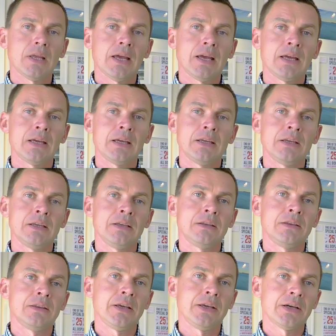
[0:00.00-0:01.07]

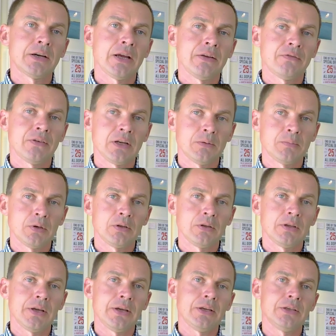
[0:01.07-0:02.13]
and they are available
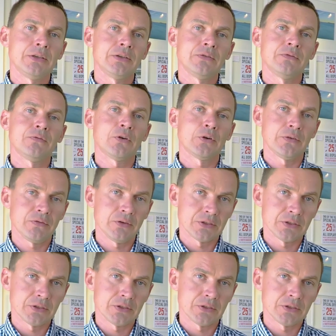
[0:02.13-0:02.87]
in four different